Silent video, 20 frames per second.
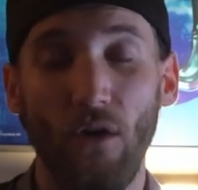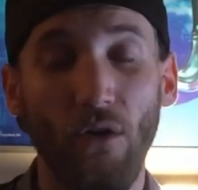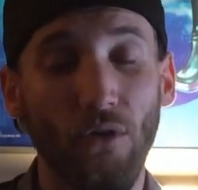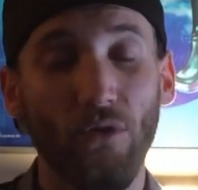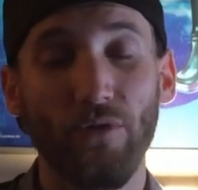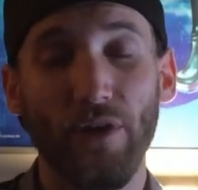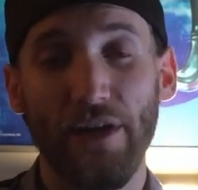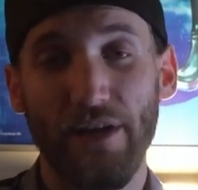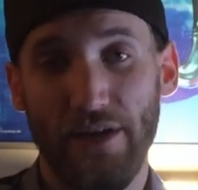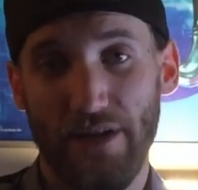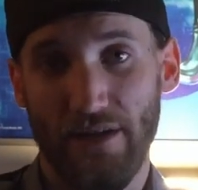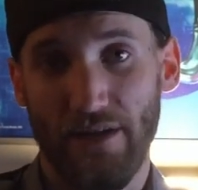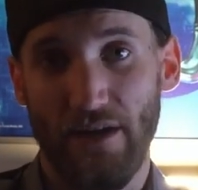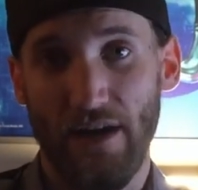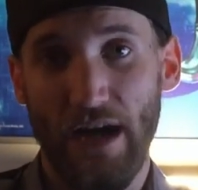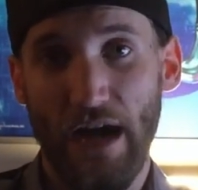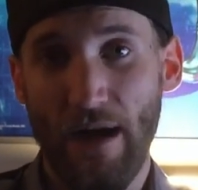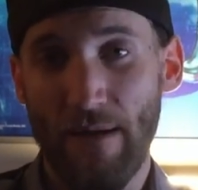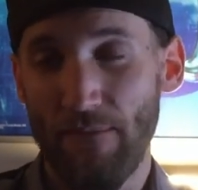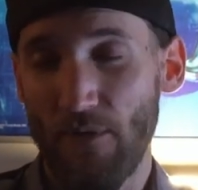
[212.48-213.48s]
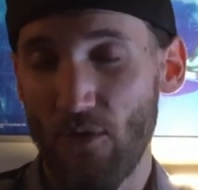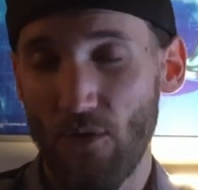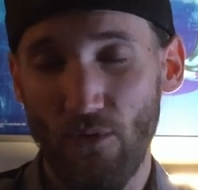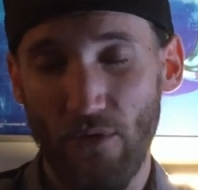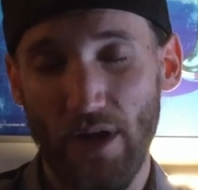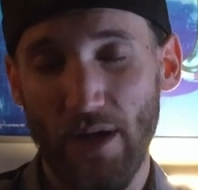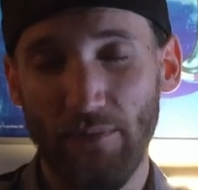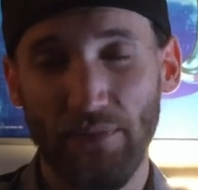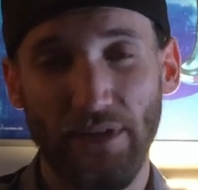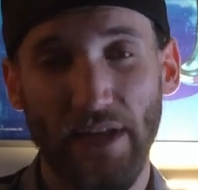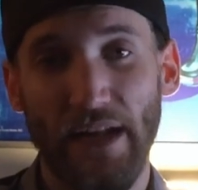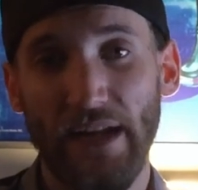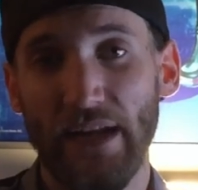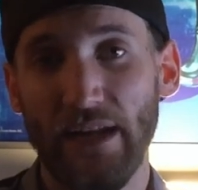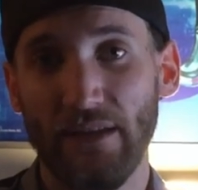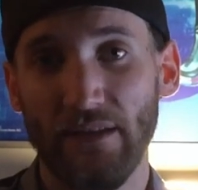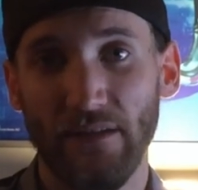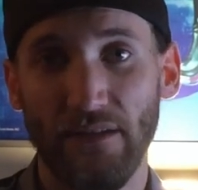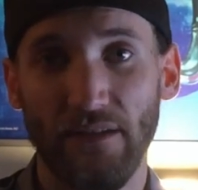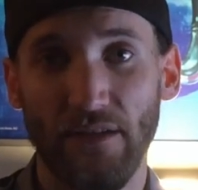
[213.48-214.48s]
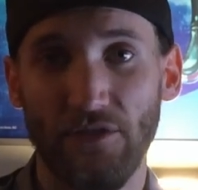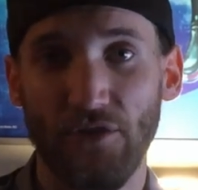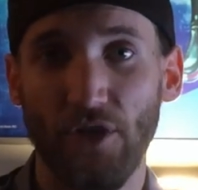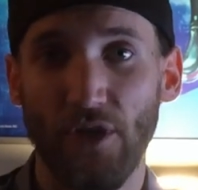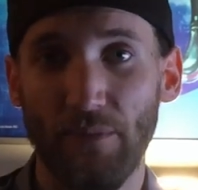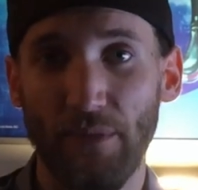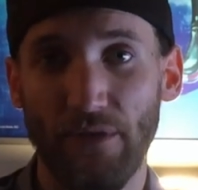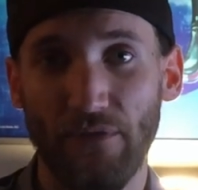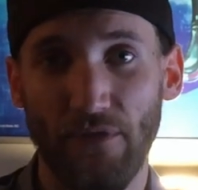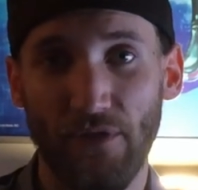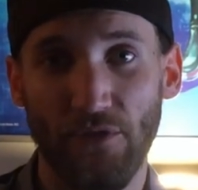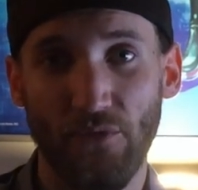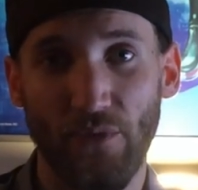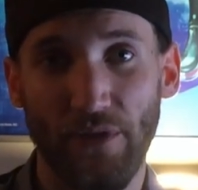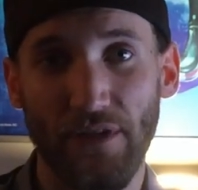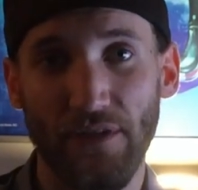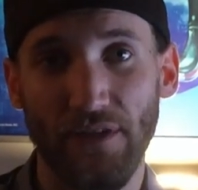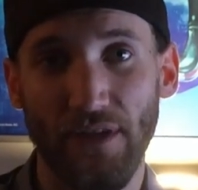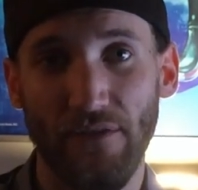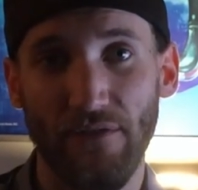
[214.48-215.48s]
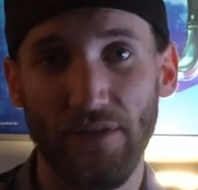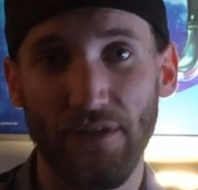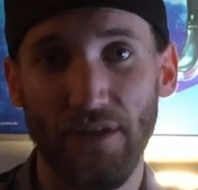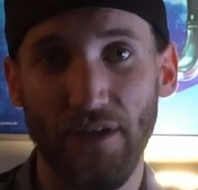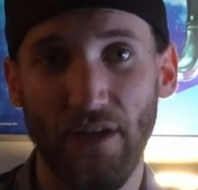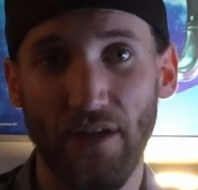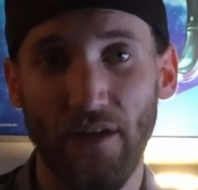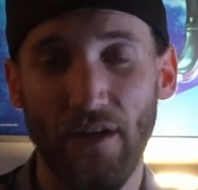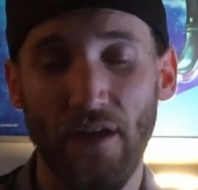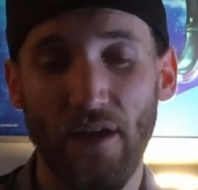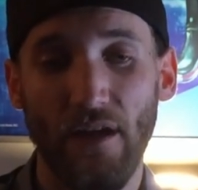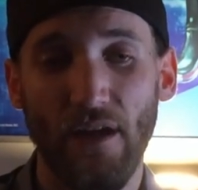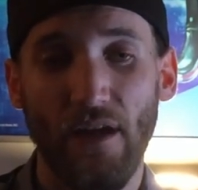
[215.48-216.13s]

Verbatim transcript: already. I'm already planning the tournament for 2017.